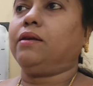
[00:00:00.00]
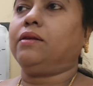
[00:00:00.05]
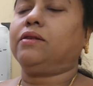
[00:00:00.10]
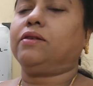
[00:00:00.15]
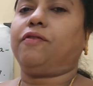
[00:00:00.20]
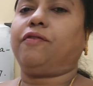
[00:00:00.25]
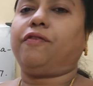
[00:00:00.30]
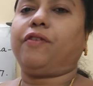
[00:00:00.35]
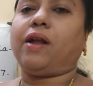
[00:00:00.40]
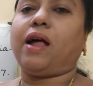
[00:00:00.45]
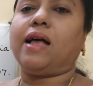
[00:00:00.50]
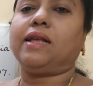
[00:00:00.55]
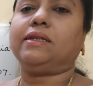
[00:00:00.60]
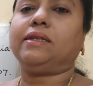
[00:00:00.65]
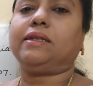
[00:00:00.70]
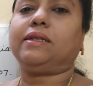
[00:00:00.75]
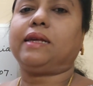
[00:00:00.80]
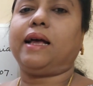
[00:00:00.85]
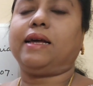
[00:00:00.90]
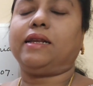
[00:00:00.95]
So
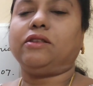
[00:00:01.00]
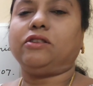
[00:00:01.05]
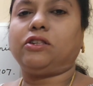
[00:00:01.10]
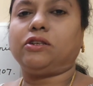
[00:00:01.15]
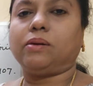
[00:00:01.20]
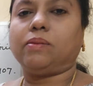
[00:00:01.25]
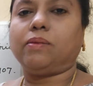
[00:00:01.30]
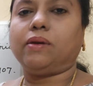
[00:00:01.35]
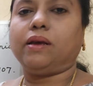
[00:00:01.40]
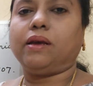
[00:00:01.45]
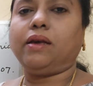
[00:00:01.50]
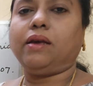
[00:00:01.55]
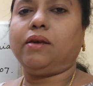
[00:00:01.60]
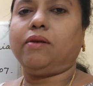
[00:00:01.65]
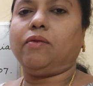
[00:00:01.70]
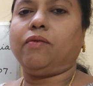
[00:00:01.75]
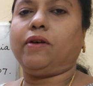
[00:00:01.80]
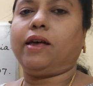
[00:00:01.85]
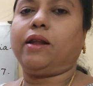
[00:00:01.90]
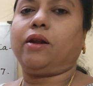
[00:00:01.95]
France and Germany
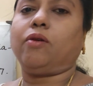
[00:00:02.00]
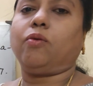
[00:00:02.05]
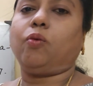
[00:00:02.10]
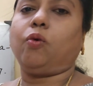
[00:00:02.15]
were